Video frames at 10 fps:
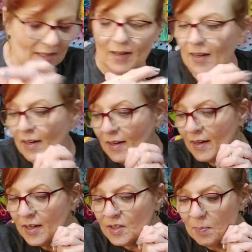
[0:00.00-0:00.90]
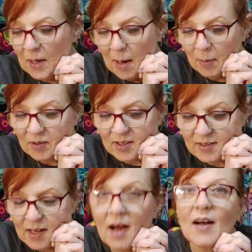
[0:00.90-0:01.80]
to to be able to
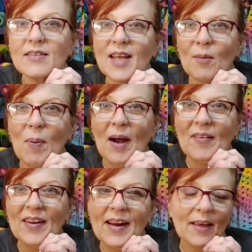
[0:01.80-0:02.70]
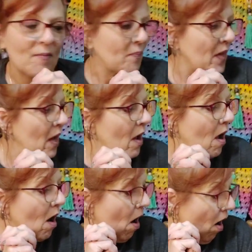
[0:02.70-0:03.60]
uh, take part in it.
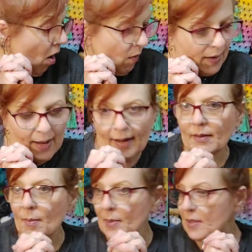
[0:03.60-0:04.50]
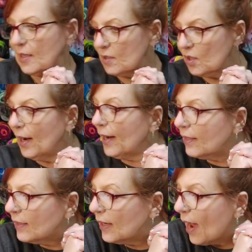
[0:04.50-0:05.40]
Okay, let me see. Is there
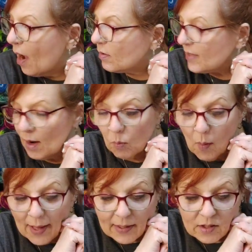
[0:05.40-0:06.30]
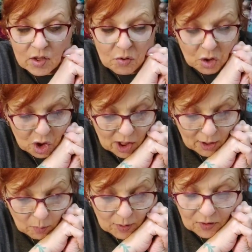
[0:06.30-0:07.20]
anything else I wanted to
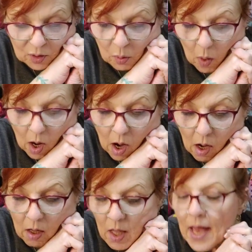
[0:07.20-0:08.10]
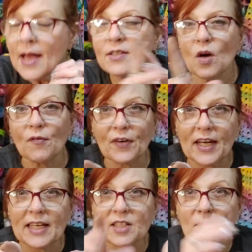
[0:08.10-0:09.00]
share with you all? Don't
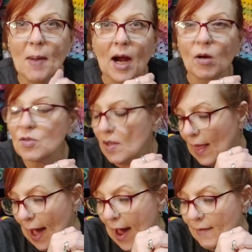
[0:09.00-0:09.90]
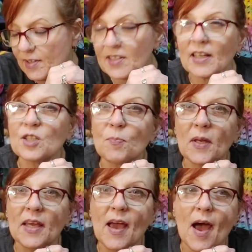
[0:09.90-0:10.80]
forget tomorrow's live, 6
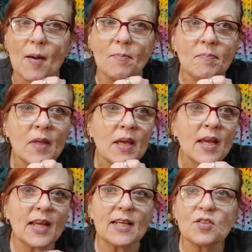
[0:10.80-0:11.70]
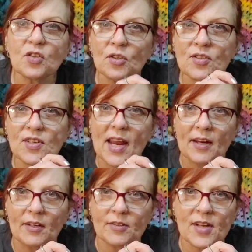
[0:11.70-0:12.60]
p.m. Eastern
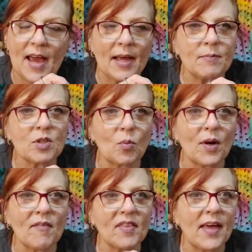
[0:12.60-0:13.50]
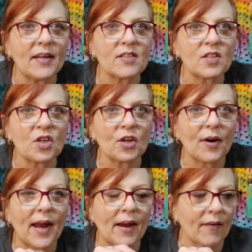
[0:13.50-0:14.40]
Standard Time. So whatever that is in
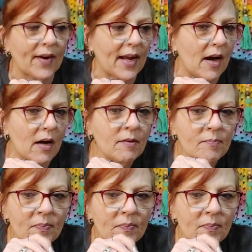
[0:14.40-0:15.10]
your area.